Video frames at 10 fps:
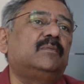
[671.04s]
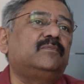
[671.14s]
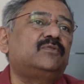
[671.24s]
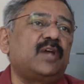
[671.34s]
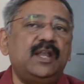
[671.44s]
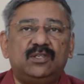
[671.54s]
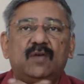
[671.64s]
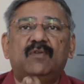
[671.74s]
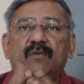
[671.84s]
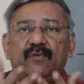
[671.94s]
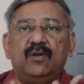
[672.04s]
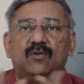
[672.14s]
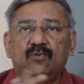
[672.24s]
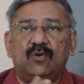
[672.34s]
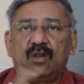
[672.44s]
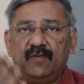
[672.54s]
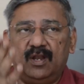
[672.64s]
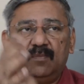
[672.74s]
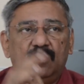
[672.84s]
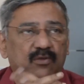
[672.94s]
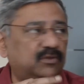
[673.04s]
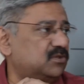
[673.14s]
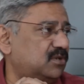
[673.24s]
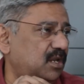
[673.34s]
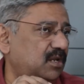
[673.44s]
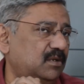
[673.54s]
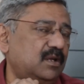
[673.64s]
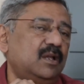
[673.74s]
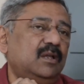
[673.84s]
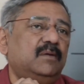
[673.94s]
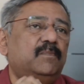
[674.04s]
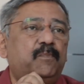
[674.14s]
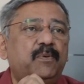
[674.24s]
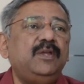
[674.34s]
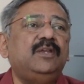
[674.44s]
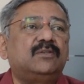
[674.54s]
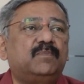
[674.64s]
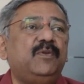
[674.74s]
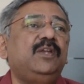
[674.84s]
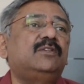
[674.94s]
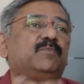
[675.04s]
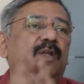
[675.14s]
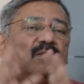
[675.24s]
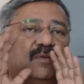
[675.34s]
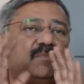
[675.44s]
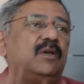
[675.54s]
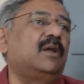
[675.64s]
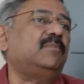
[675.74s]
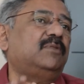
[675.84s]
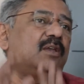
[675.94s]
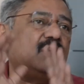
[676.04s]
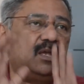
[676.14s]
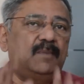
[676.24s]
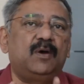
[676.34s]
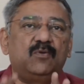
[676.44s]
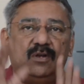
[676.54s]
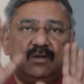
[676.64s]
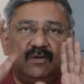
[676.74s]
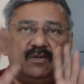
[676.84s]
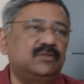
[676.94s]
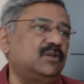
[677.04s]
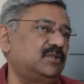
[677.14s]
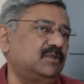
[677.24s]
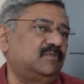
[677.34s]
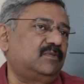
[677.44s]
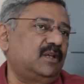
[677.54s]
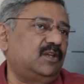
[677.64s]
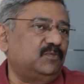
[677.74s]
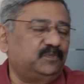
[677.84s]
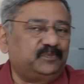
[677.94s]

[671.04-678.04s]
sites I've referred to are available on the screen. Please spend some time thinking about it and researching. Thank you.